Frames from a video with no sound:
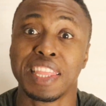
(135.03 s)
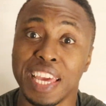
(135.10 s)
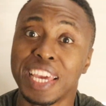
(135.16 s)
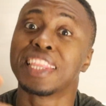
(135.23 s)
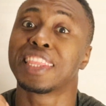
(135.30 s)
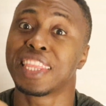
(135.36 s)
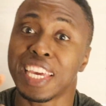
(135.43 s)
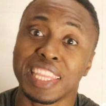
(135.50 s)

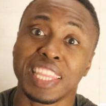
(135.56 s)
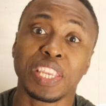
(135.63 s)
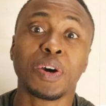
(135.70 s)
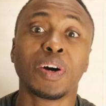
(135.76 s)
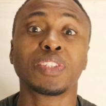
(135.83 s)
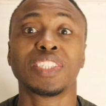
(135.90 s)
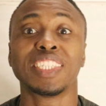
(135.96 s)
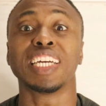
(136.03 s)
They think they
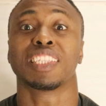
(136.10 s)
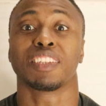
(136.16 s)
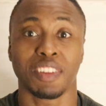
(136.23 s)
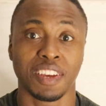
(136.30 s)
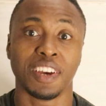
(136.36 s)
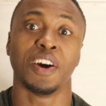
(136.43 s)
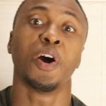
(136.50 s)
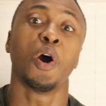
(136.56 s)
know how to
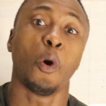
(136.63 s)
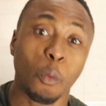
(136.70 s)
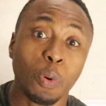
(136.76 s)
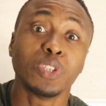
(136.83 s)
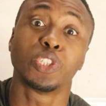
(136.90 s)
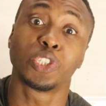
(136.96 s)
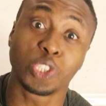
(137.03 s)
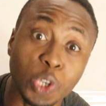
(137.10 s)
dance.
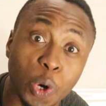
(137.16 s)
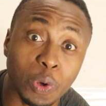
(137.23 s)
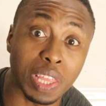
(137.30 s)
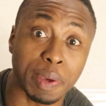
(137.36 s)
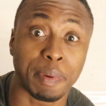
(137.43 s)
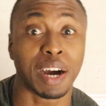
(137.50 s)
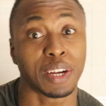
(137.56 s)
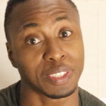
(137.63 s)
We show
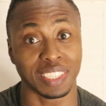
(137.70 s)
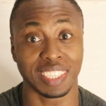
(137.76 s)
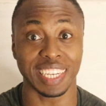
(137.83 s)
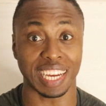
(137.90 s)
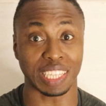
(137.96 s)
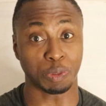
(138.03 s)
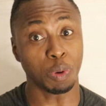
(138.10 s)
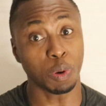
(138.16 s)
them how to
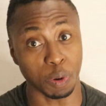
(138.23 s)
dance.